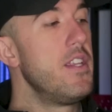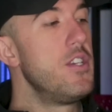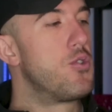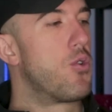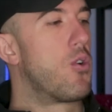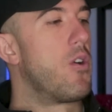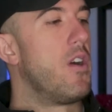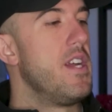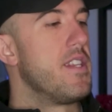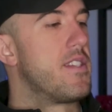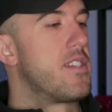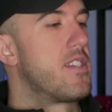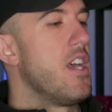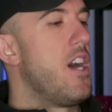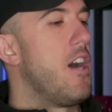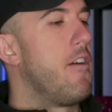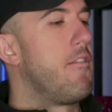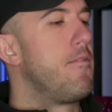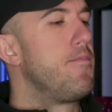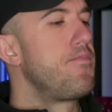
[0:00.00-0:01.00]
the drawer
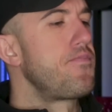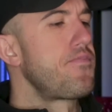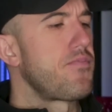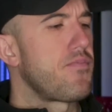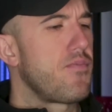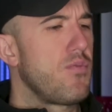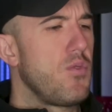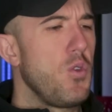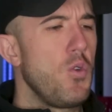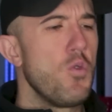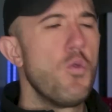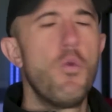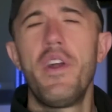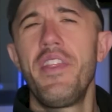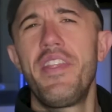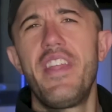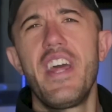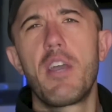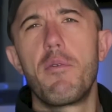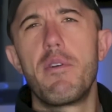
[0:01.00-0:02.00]
itself,
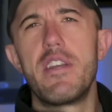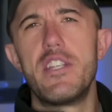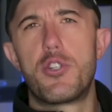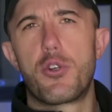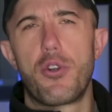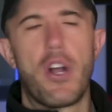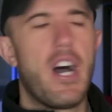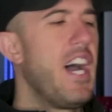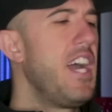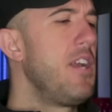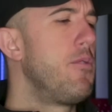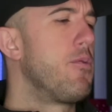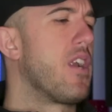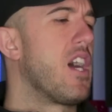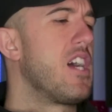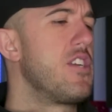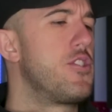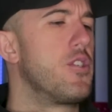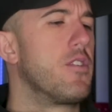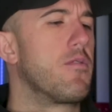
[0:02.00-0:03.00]
one thing we tried, we're
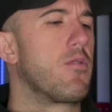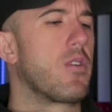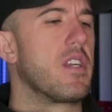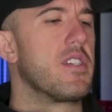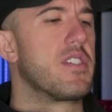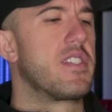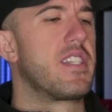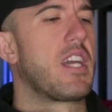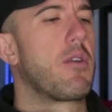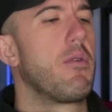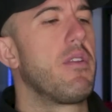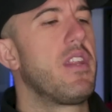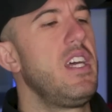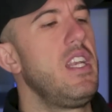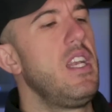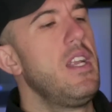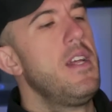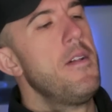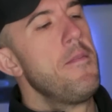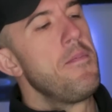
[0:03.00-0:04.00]
not sure if we're gonna stick with
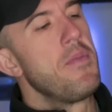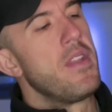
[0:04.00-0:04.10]
it,